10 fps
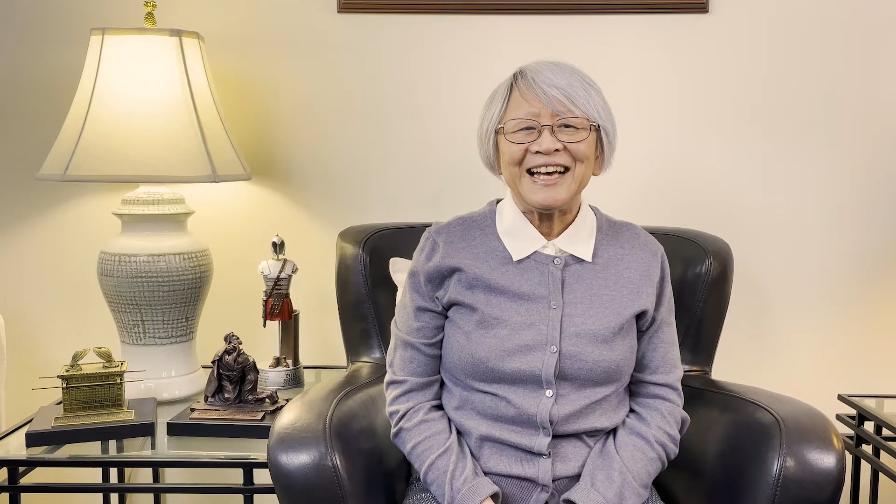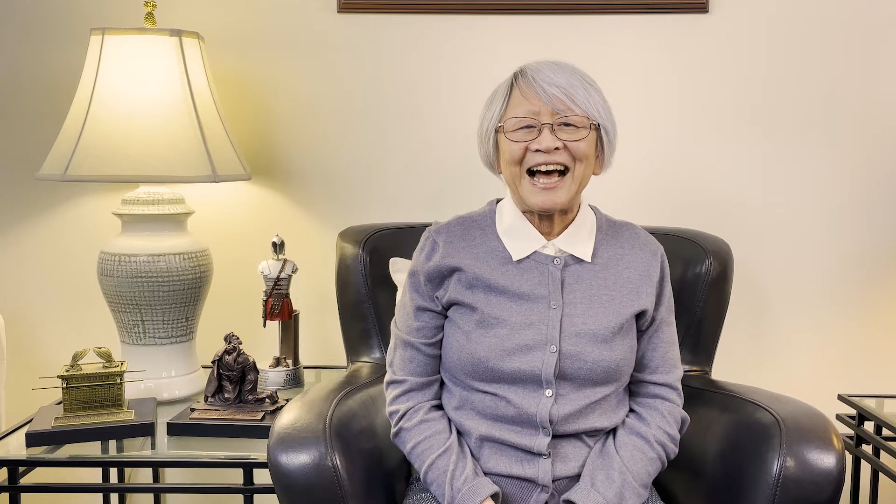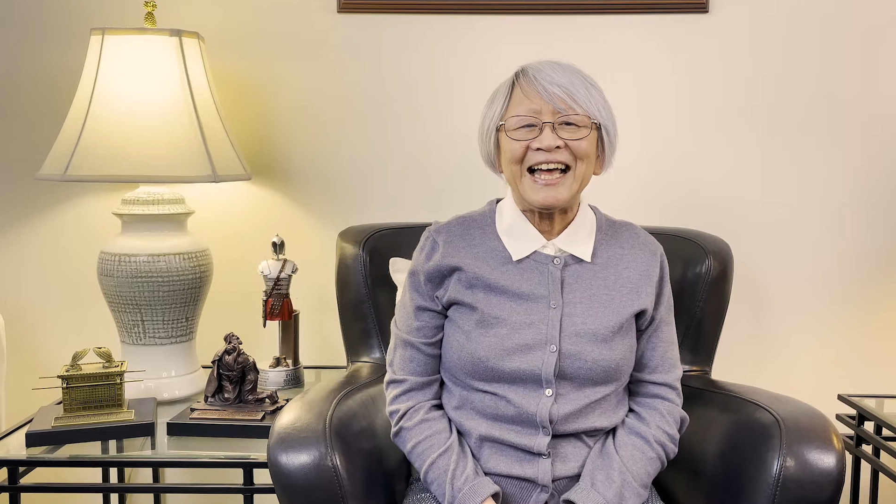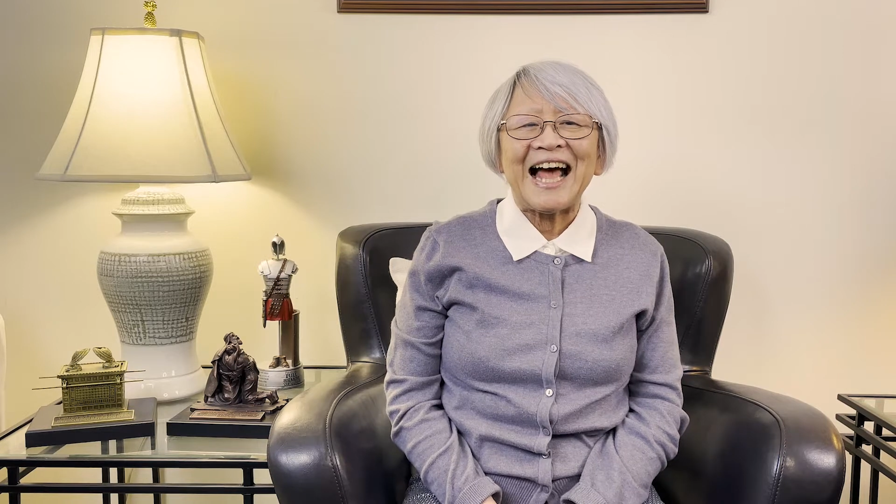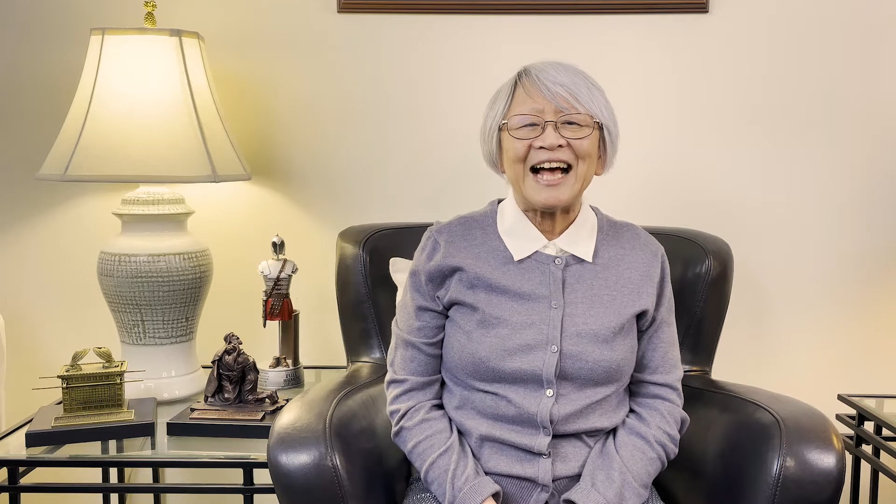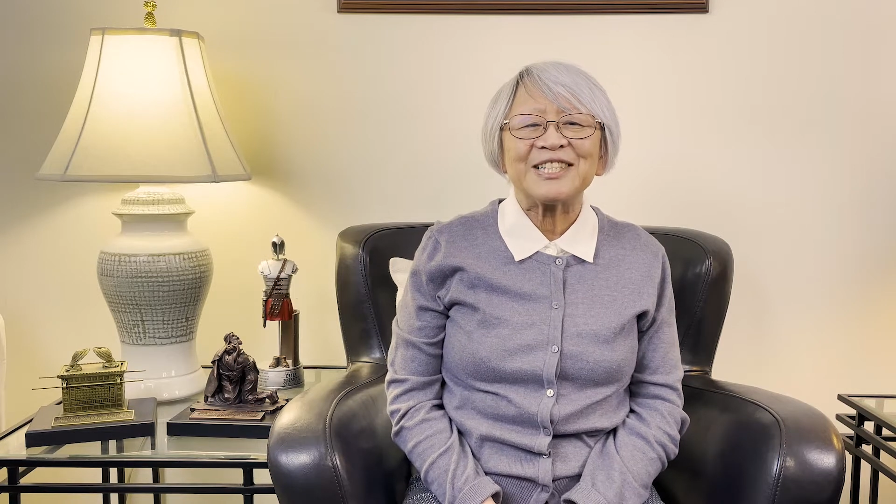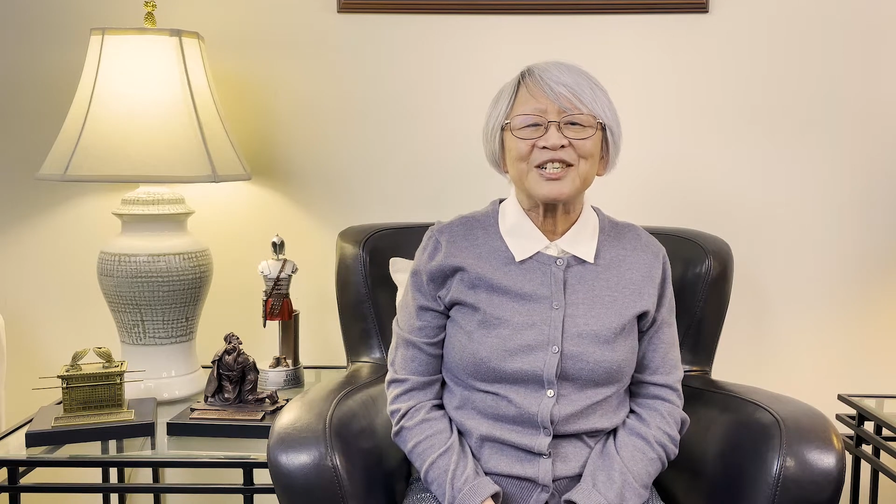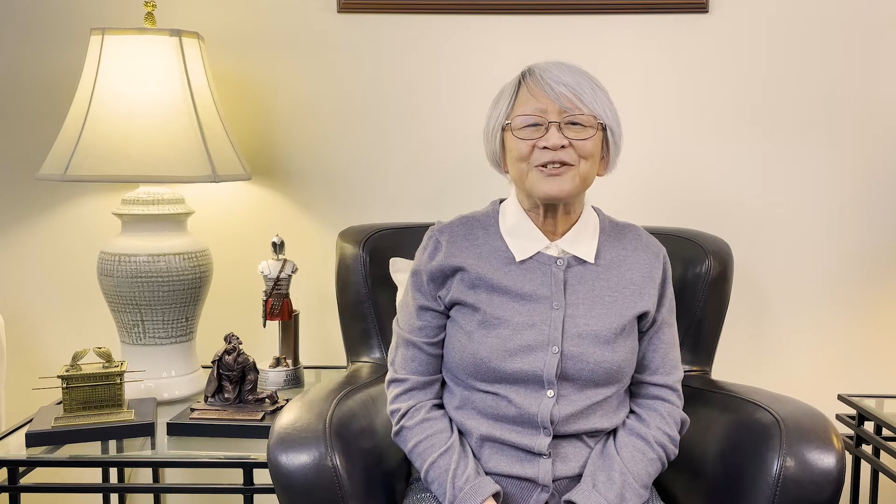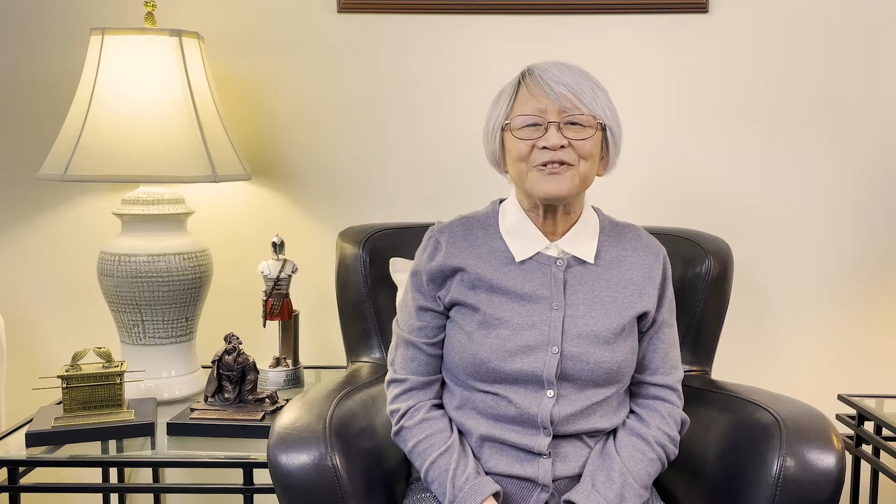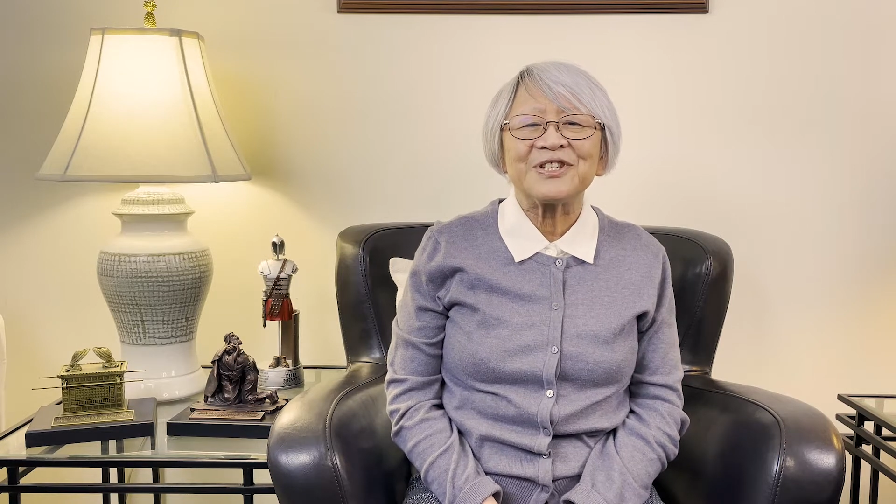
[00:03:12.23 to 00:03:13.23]
I
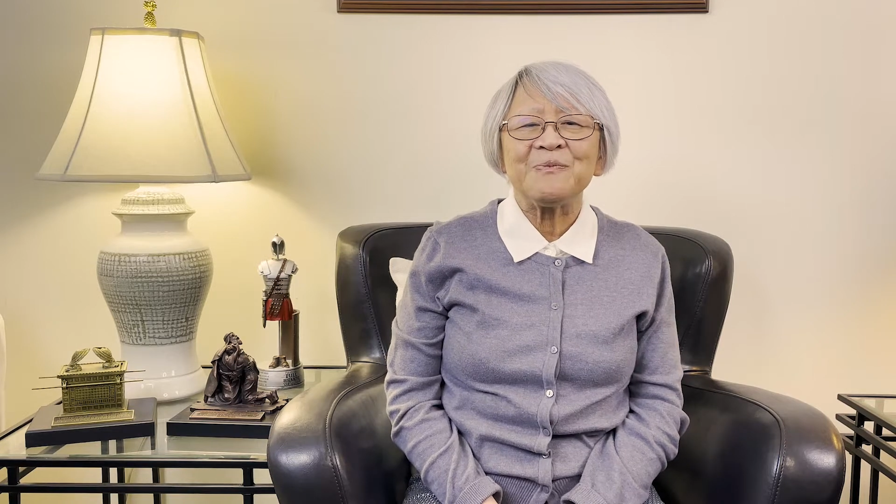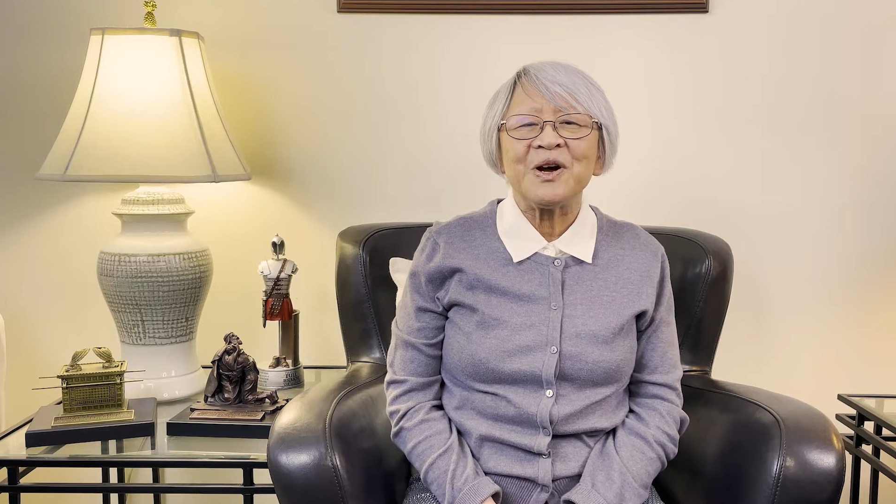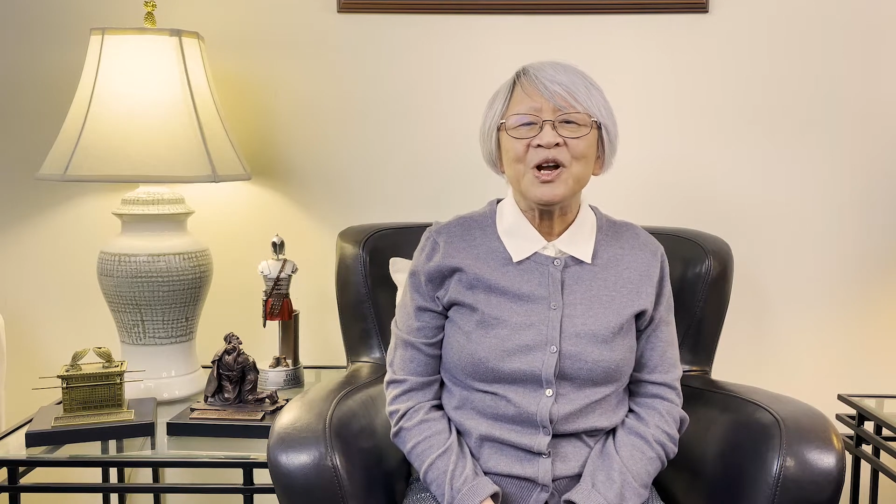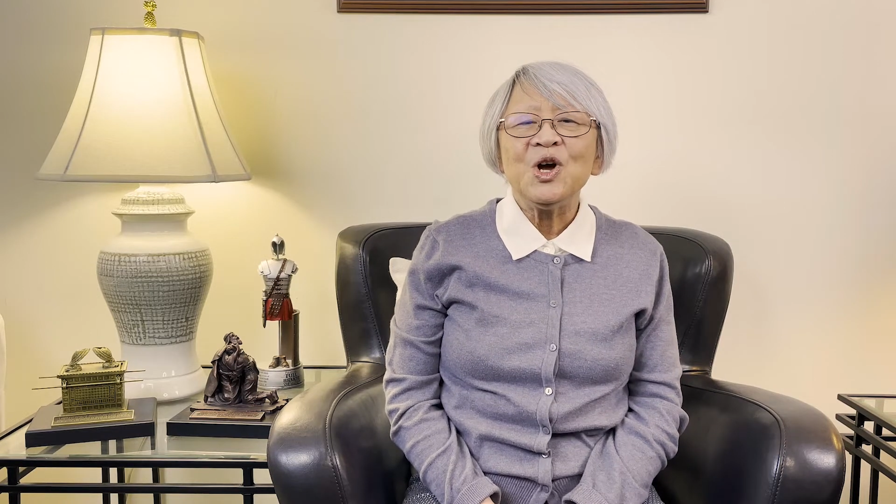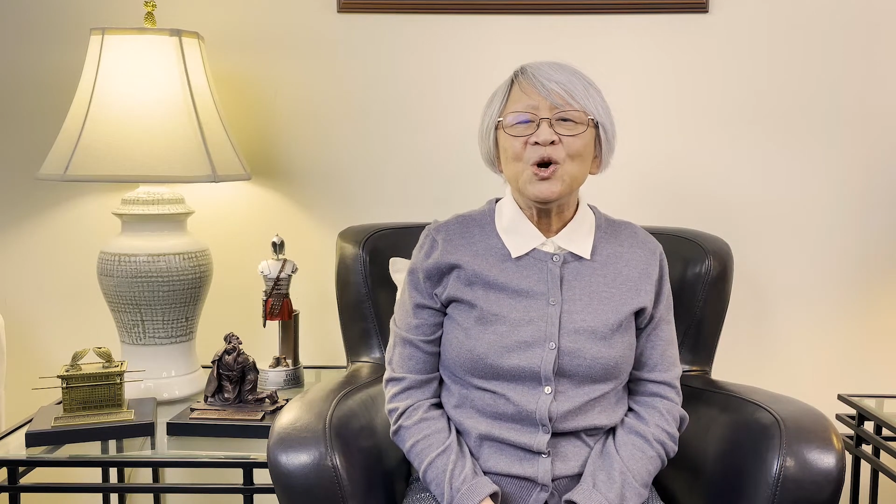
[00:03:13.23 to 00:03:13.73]
asked for someone